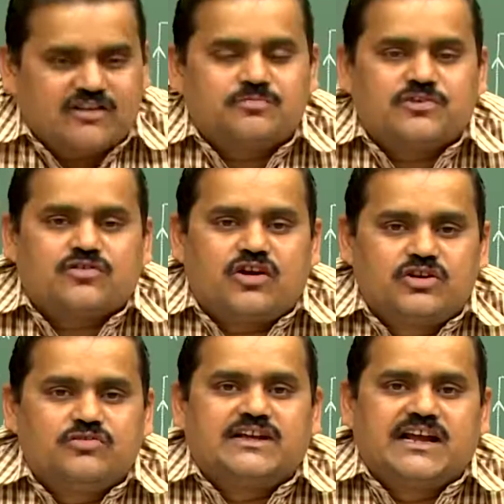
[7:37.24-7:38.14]
of your coil
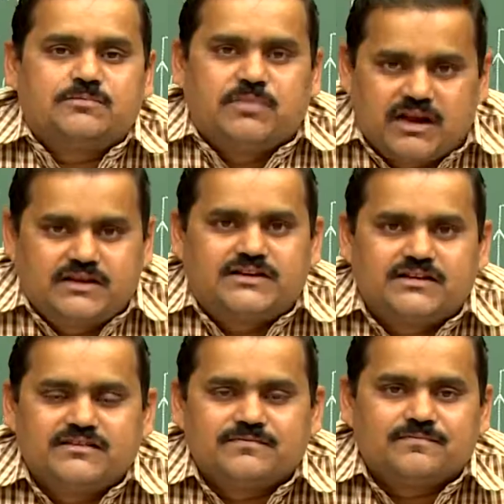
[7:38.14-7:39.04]
will get burnt,
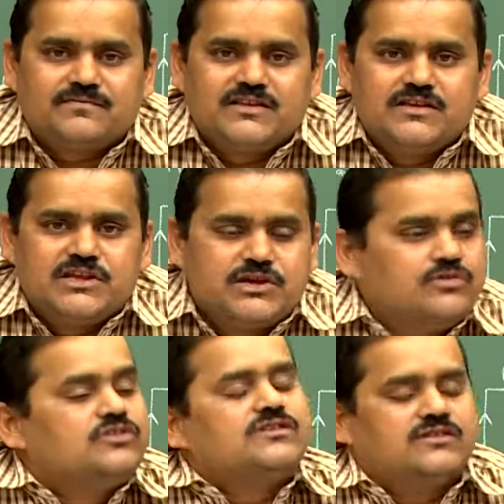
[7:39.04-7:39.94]
you
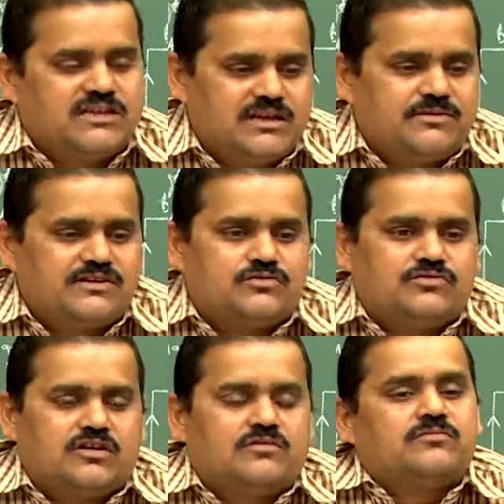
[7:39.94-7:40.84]
will give it to
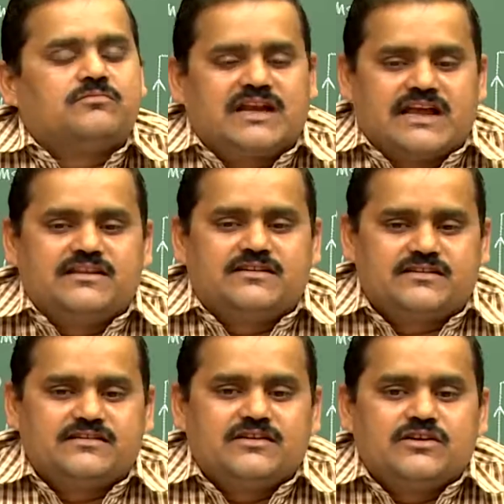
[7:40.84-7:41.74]
the
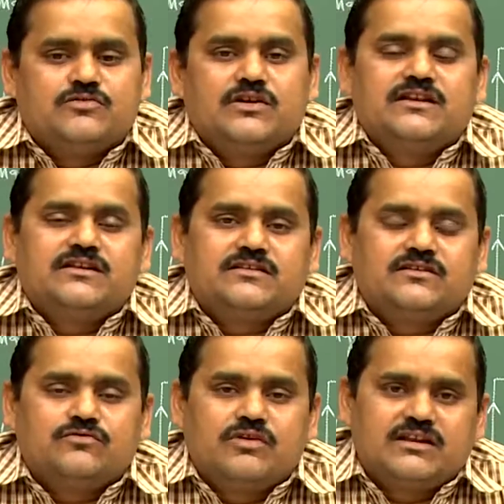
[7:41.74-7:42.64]
mechanic.
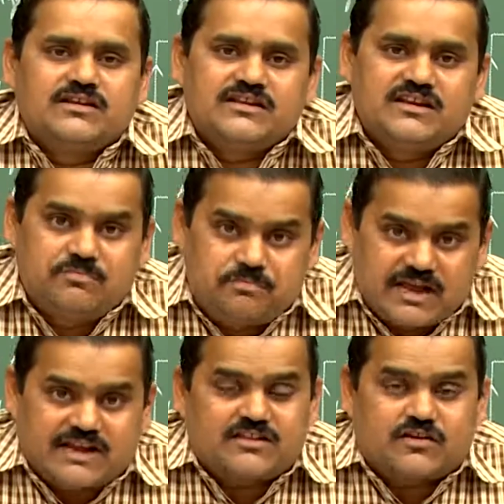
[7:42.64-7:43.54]
When he
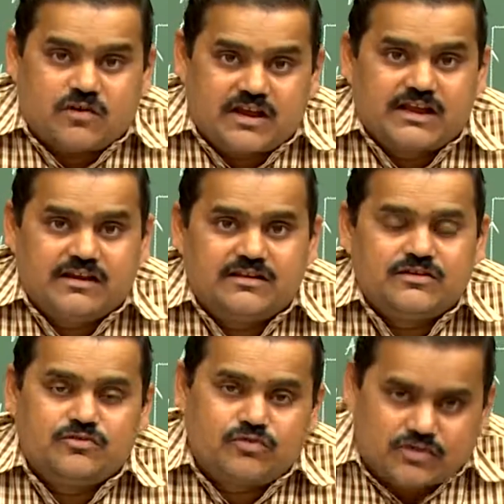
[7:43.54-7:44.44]
repair the coil, you
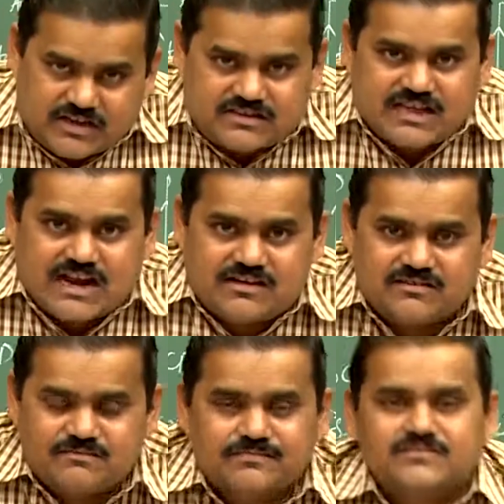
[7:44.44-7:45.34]
will notice that
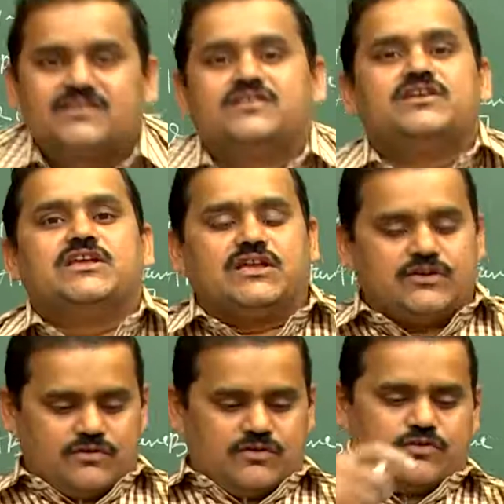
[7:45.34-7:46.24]
he
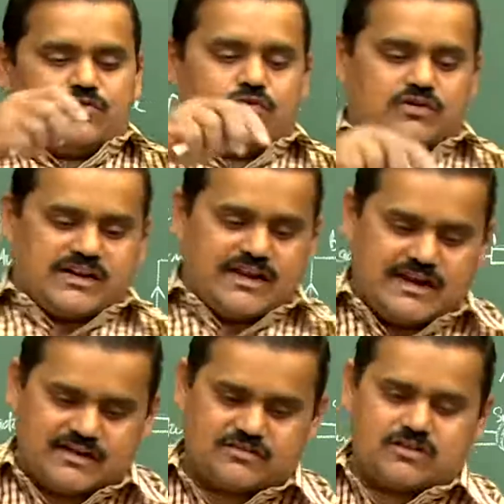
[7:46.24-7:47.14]
will
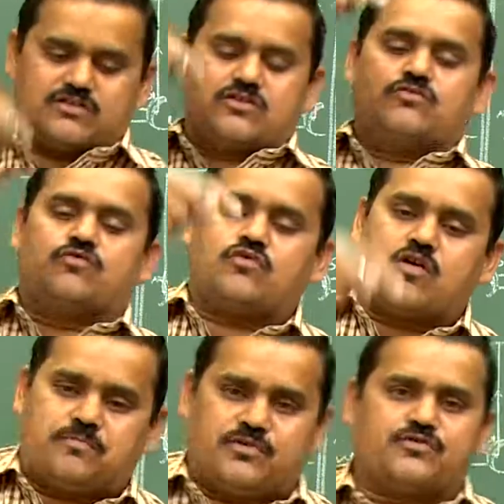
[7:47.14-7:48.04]
rotate the
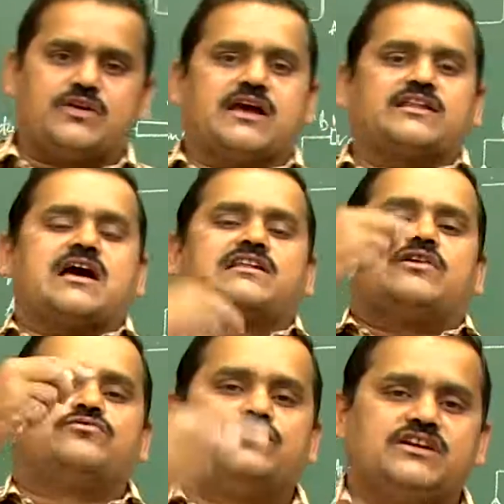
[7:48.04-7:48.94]
copper wire
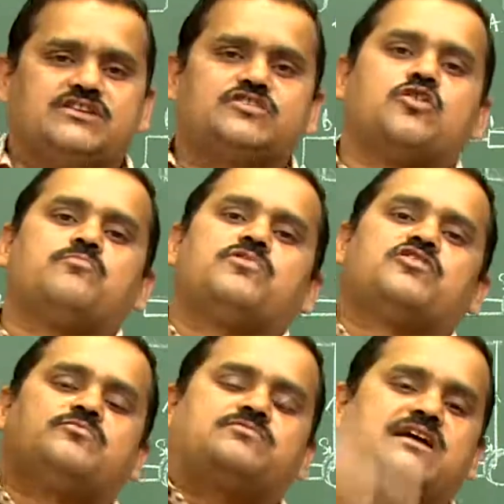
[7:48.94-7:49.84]
around it number
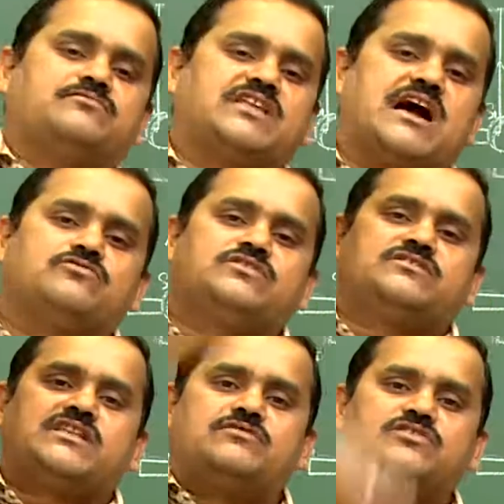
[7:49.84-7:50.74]
of times,
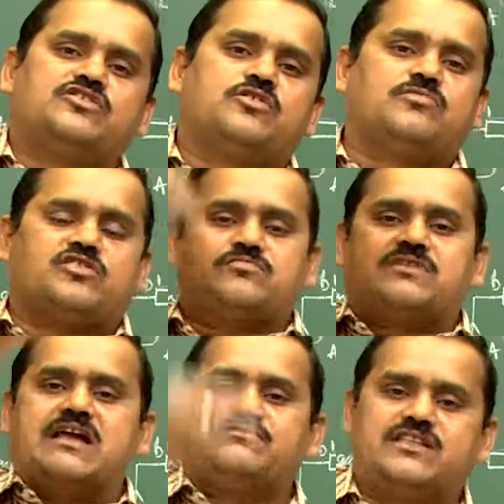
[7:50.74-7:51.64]
thousand number of
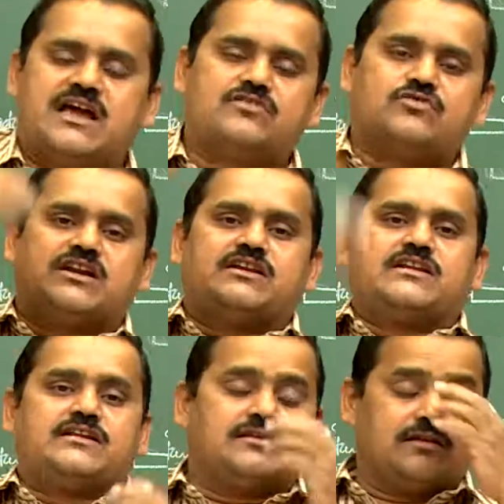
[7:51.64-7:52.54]
times they are
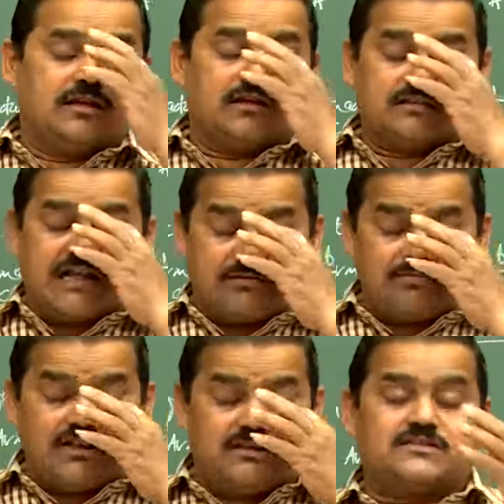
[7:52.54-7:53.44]
rotating. That
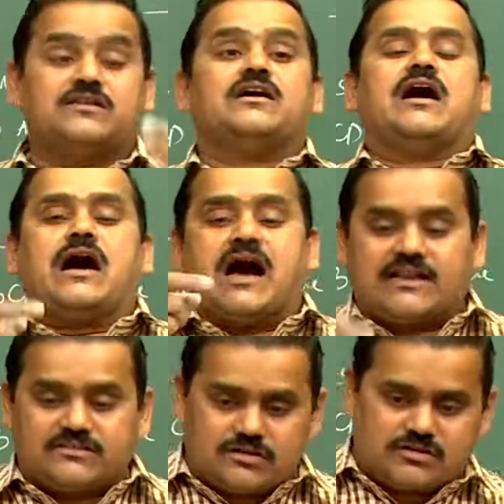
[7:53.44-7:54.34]
means
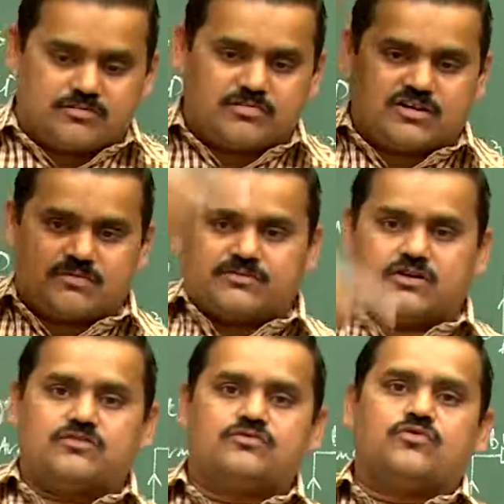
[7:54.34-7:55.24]
as the number of
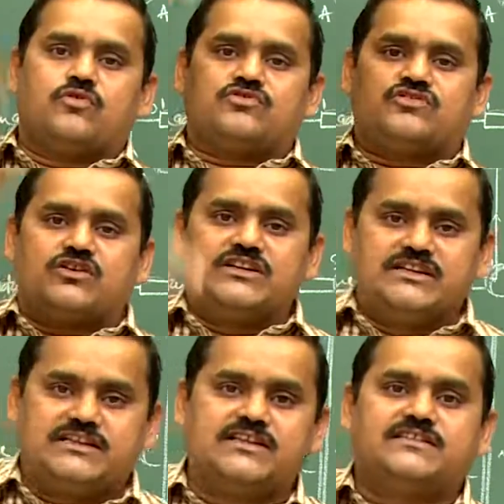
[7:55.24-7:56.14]
turn goes on
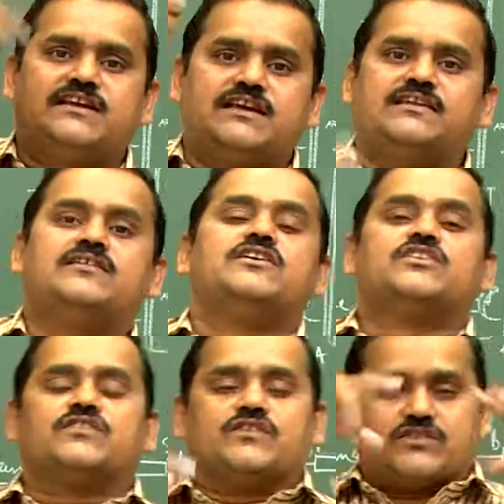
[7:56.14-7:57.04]
increasing,
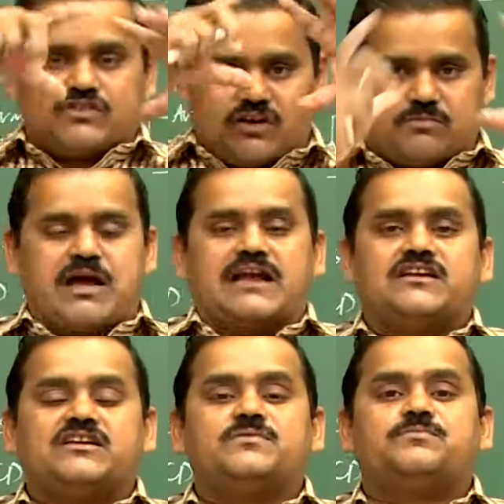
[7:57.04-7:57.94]
the
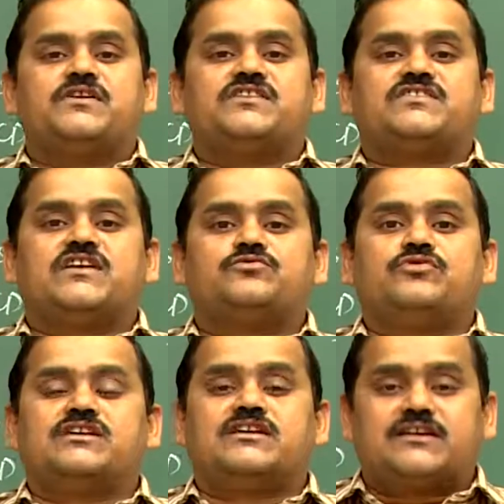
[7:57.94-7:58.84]
magnetic field strength
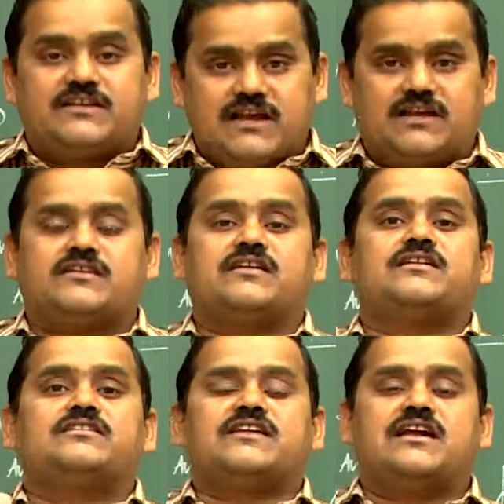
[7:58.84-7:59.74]
will created
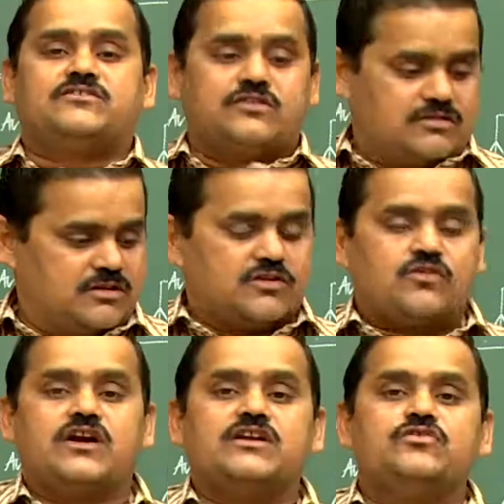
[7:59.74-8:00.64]
inside the
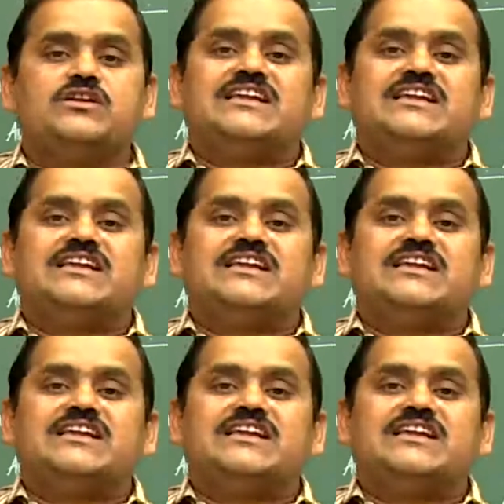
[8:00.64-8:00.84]
coil will